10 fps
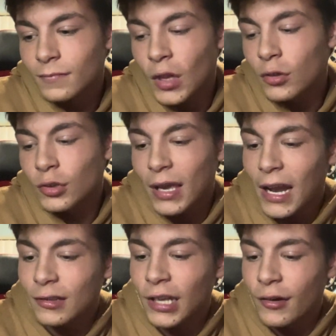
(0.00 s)
So get
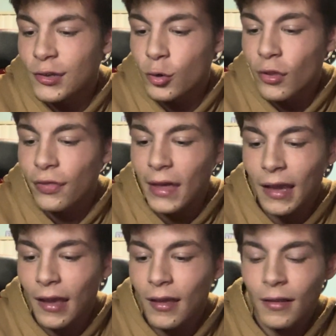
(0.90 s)
out there and do the
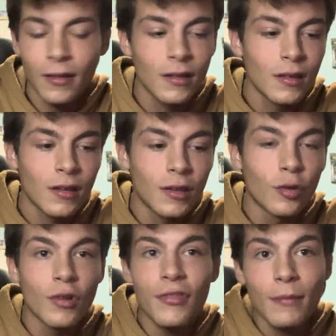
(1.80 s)
thing.
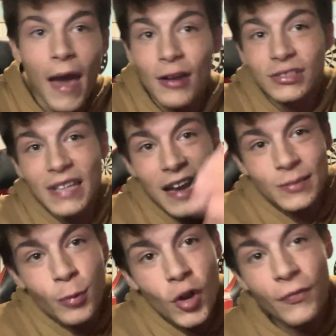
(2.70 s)
Nothing matters, and that is
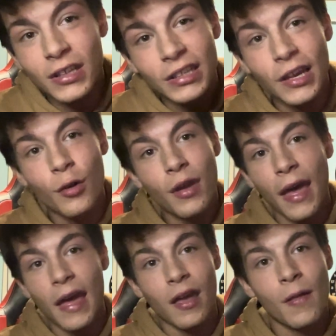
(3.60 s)
perfectly
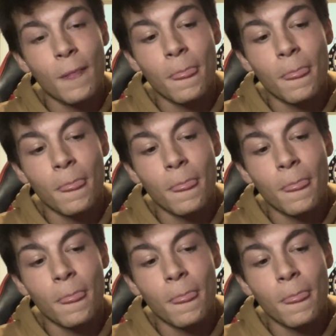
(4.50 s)
okay.